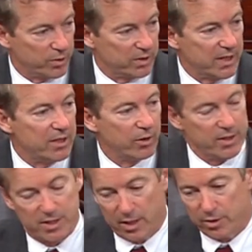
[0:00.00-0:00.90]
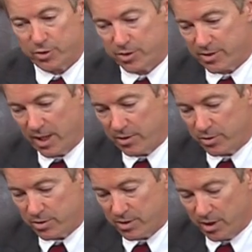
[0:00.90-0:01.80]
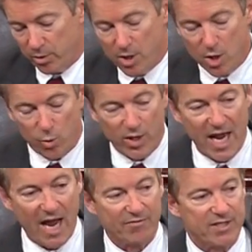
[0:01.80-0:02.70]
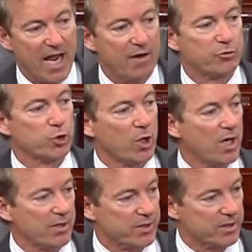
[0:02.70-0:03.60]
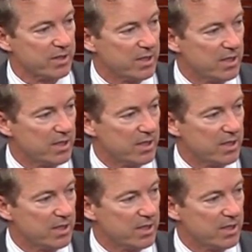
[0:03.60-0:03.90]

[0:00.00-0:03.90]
to lead our intelligence agency. We have to have trust.